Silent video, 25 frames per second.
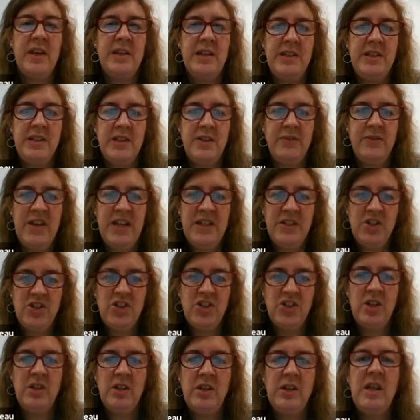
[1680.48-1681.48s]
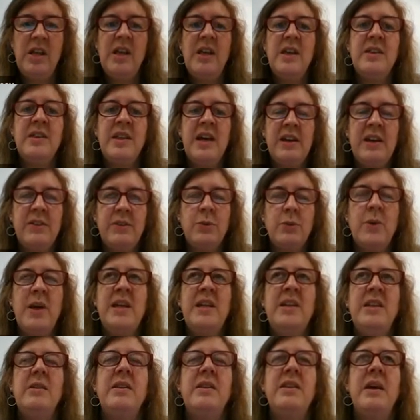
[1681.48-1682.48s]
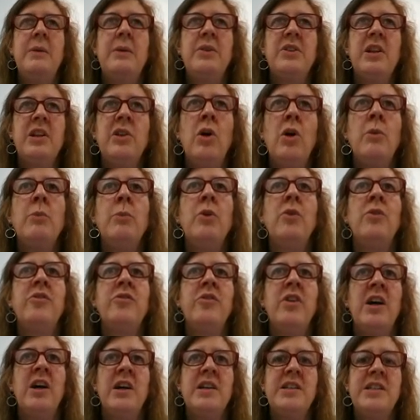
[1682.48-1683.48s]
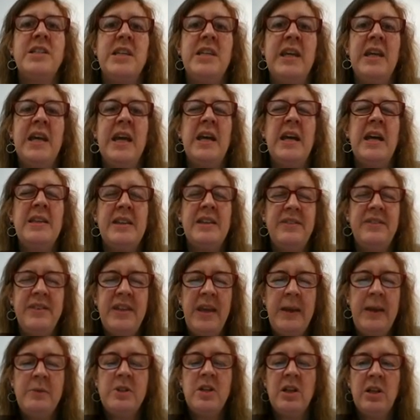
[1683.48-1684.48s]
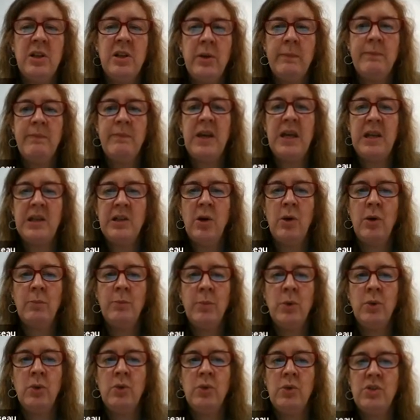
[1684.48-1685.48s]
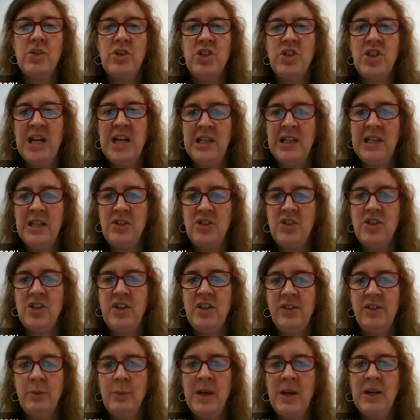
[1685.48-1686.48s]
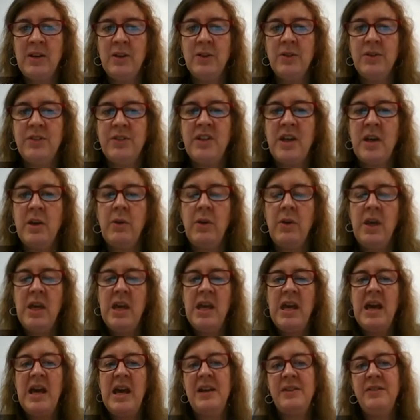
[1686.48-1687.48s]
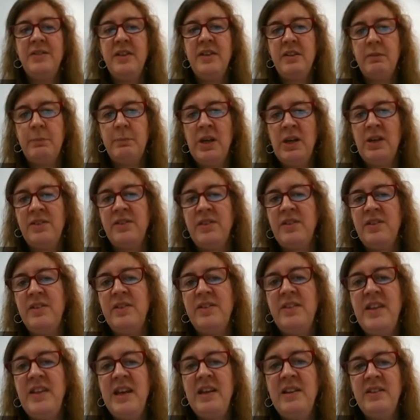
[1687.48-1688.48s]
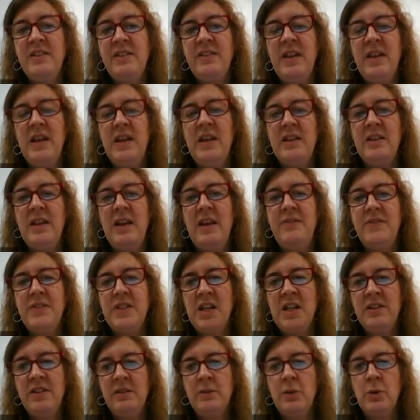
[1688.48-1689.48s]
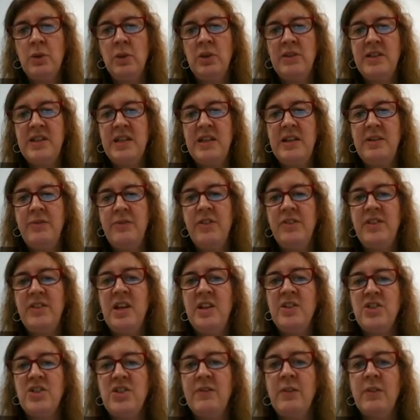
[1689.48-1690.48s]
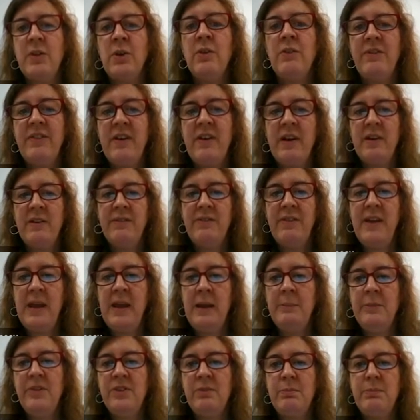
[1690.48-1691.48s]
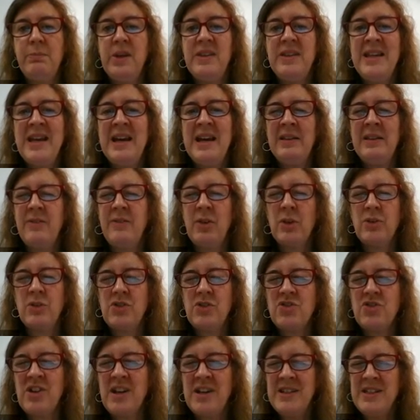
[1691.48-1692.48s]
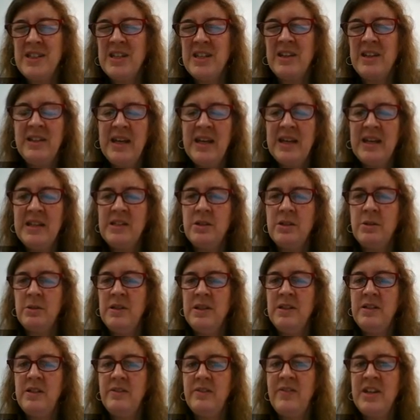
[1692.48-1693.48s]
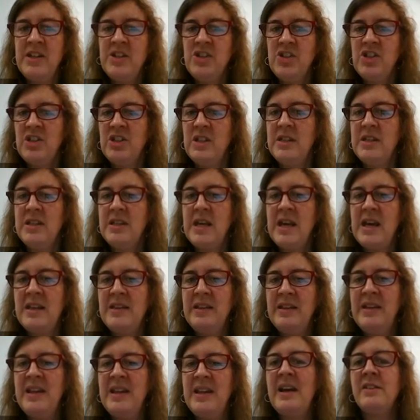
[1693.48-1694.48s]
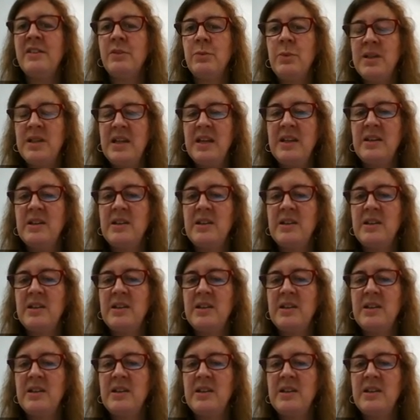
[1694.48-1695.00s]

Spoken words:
an intervention, that's when there was a lot more variety, and there seemed to be a lot more challenge as well. So as this person says, they've done some qualitative research, they've got 5 themes, but now they've got to try and turn that into an intervention, and that's where